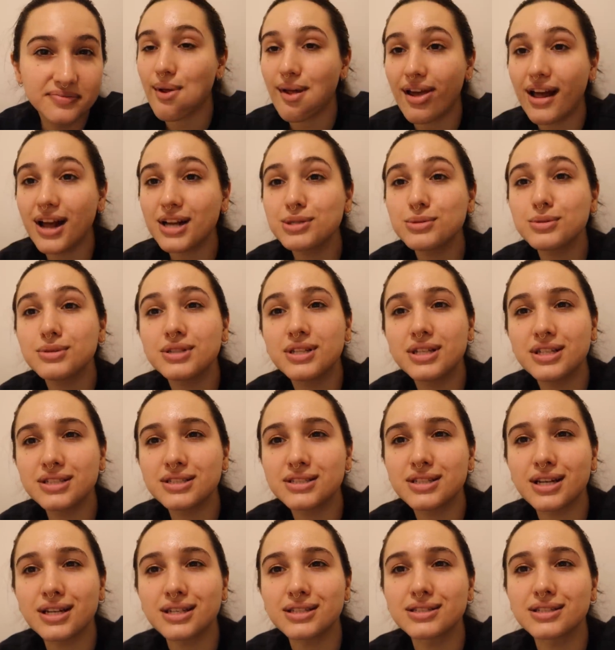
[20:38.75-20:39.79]
That's what
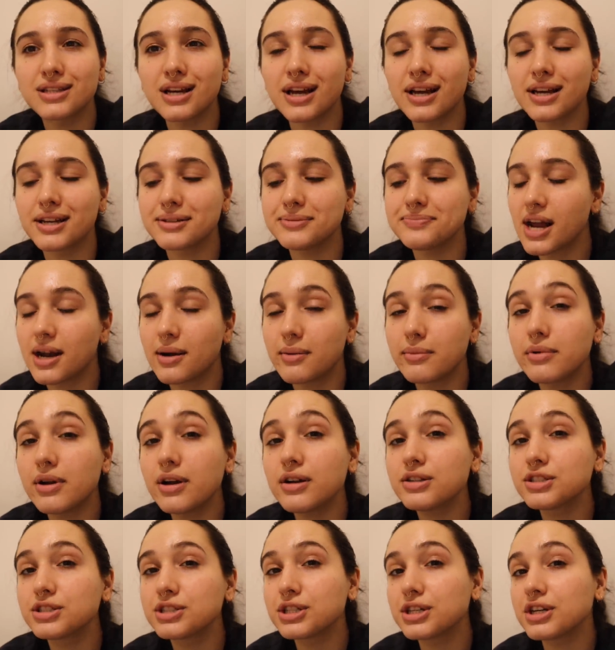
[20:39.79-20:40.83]
this tastes like, and I'm
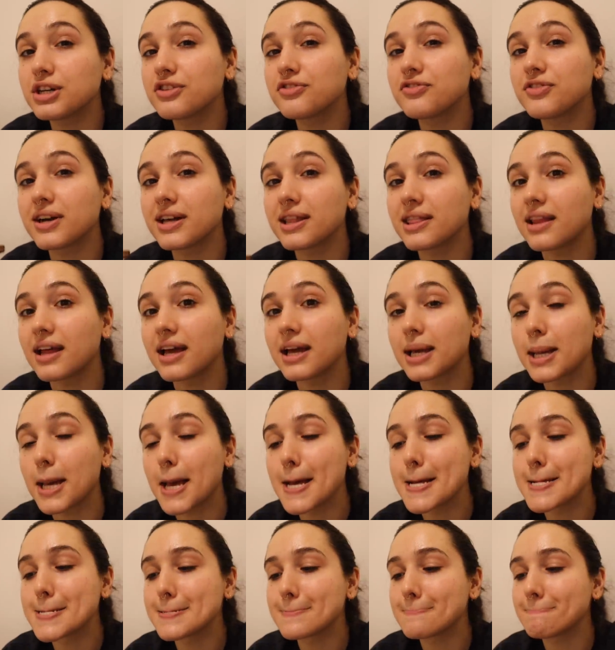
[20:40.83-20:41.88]
not sure if I like
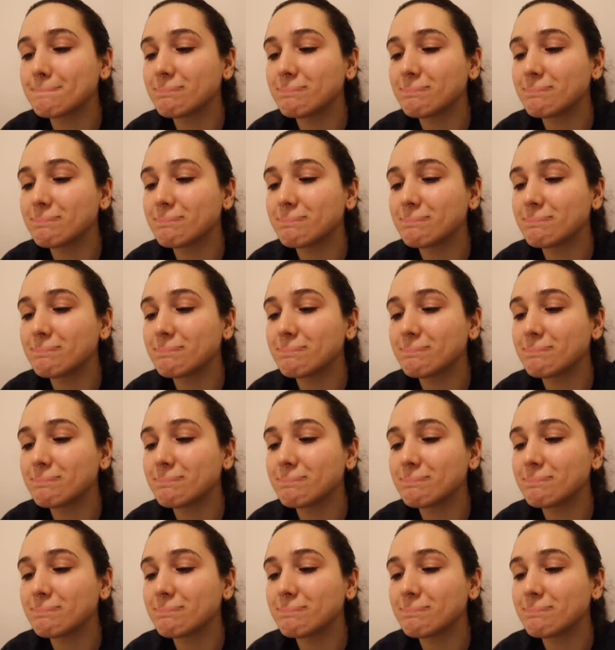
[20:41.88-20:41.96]
it.